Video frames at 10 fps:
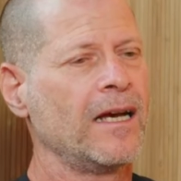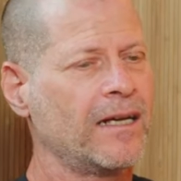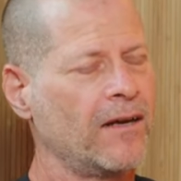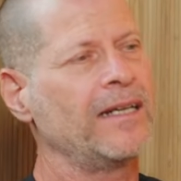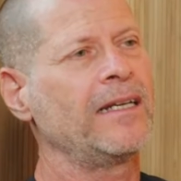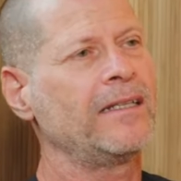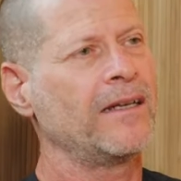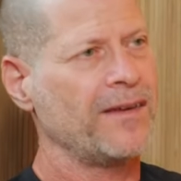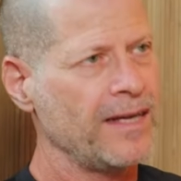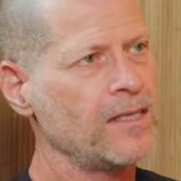currently
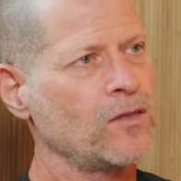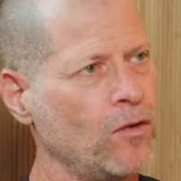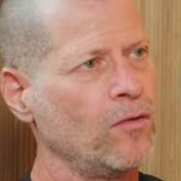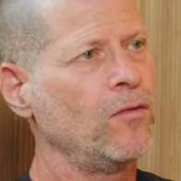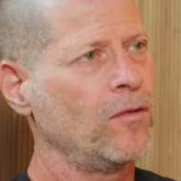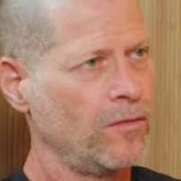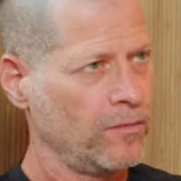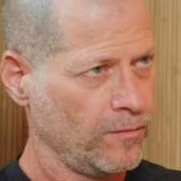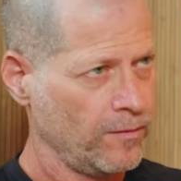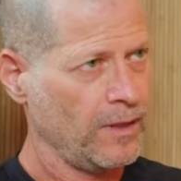there is no
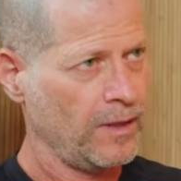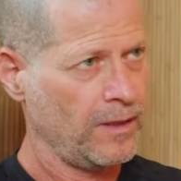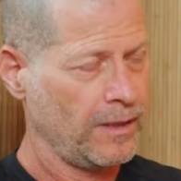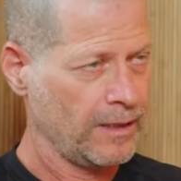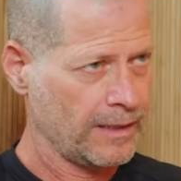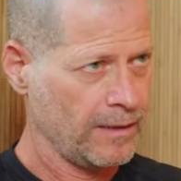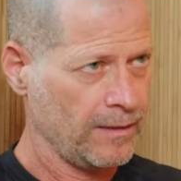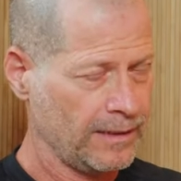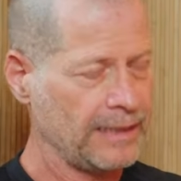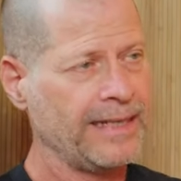uh,
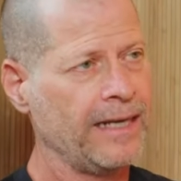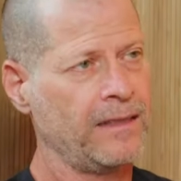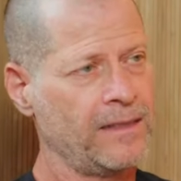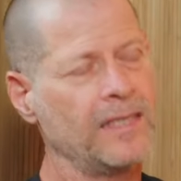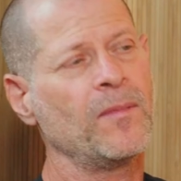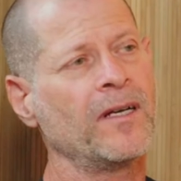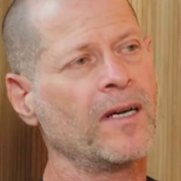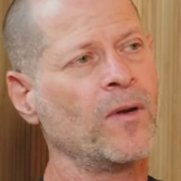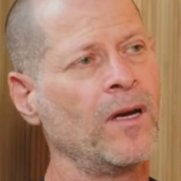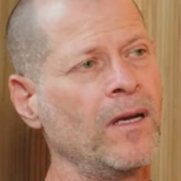dedicated cinema
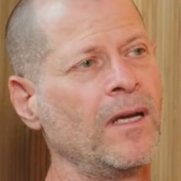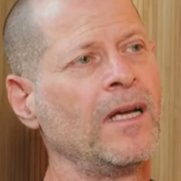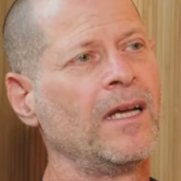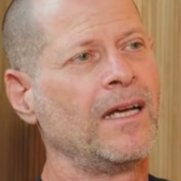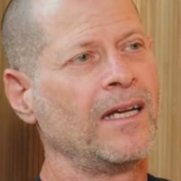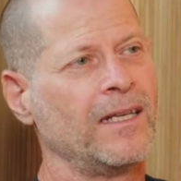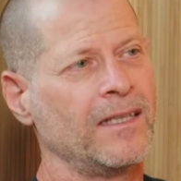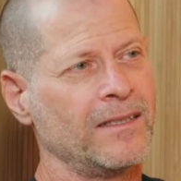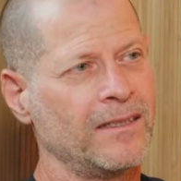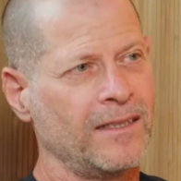camera.
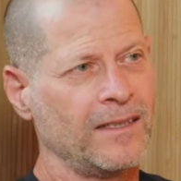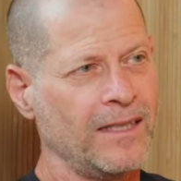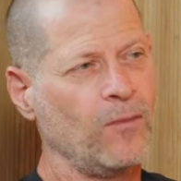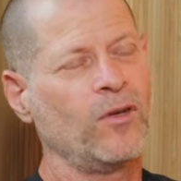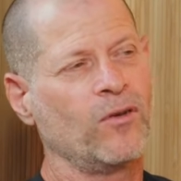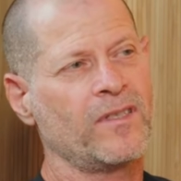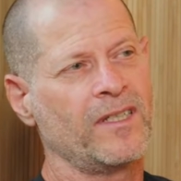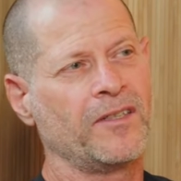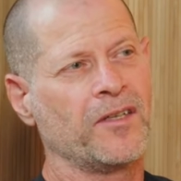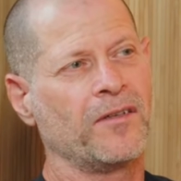They will
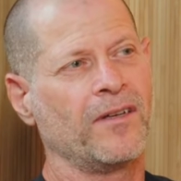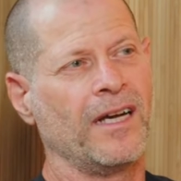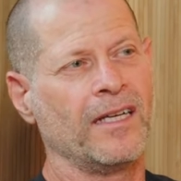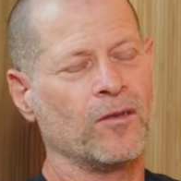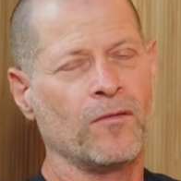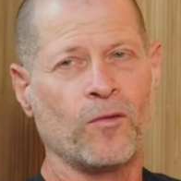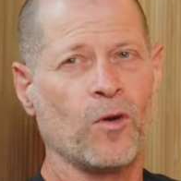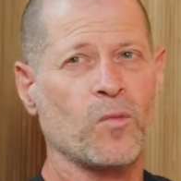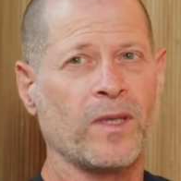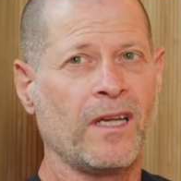consider, and of
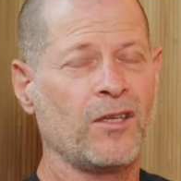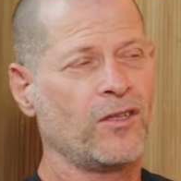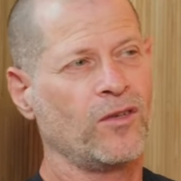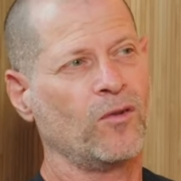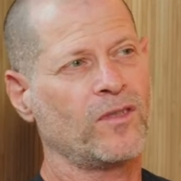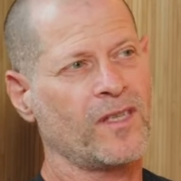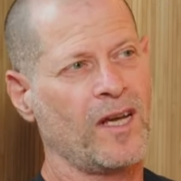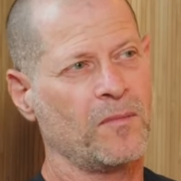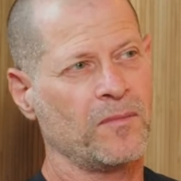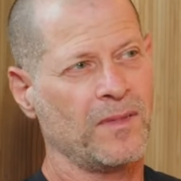course, when I showed
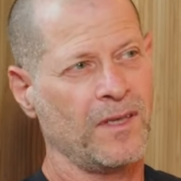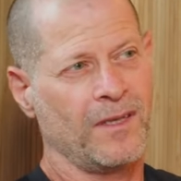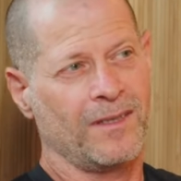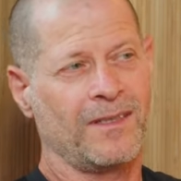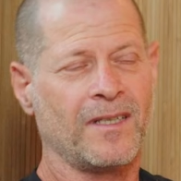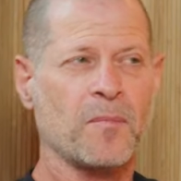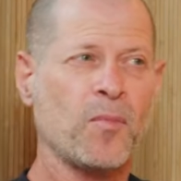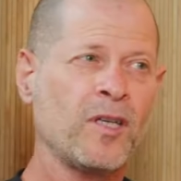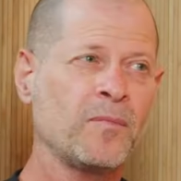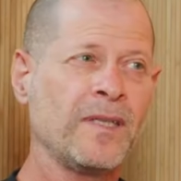some uh,
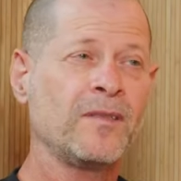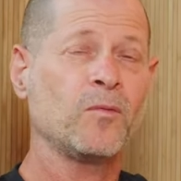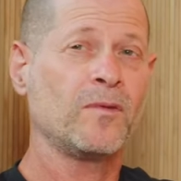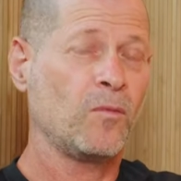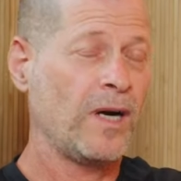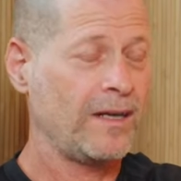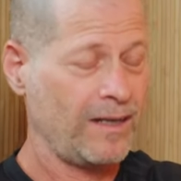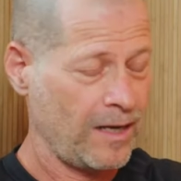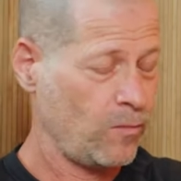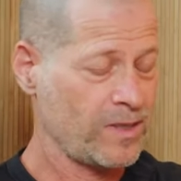disappointment while
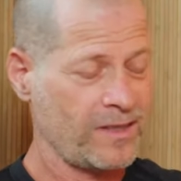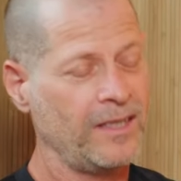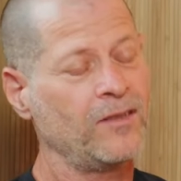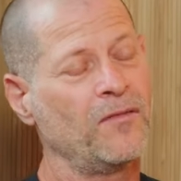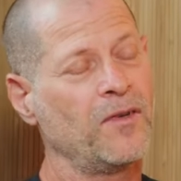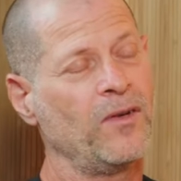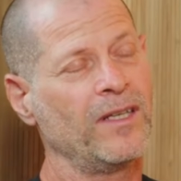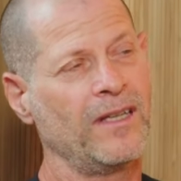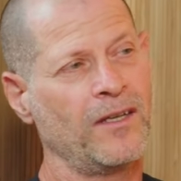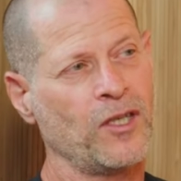I was
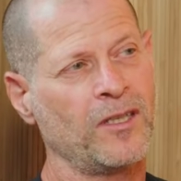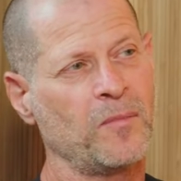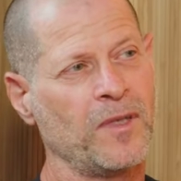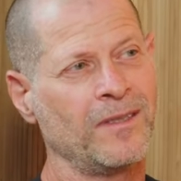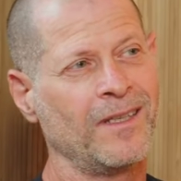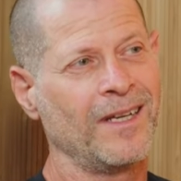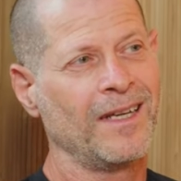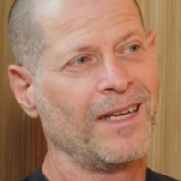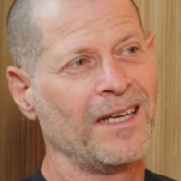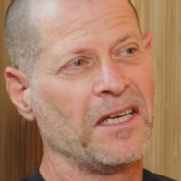interviewing the gentleman,
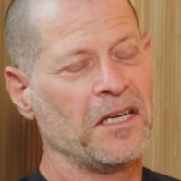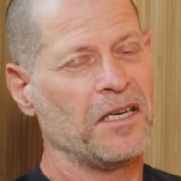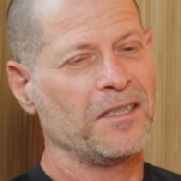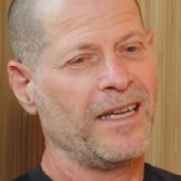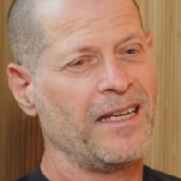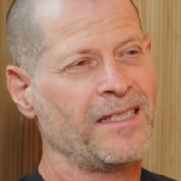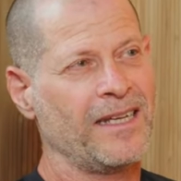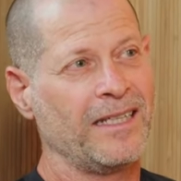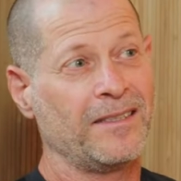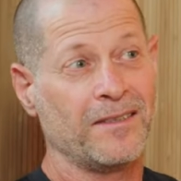they
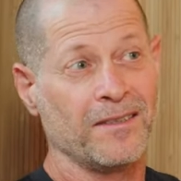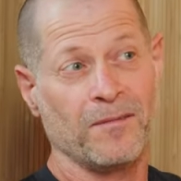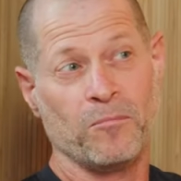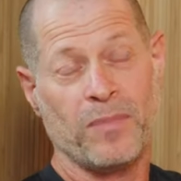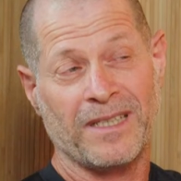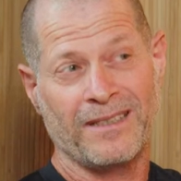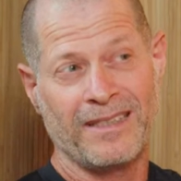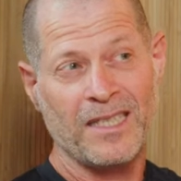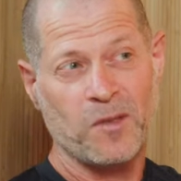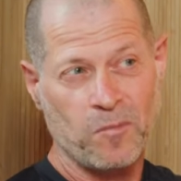said, but
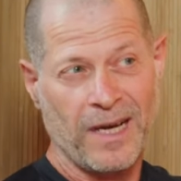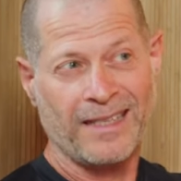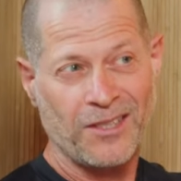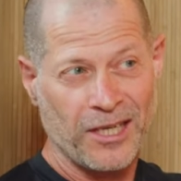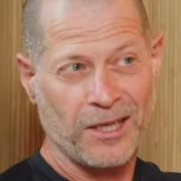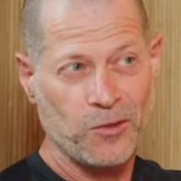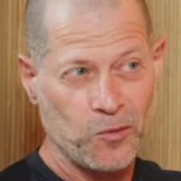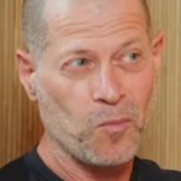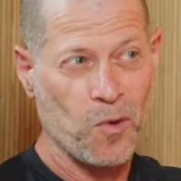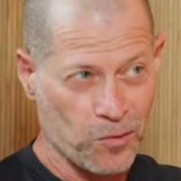this might change
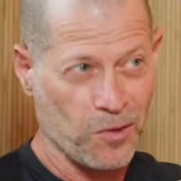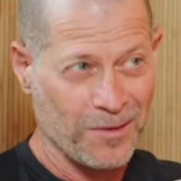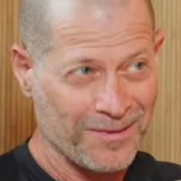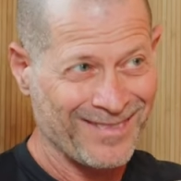tomorrow.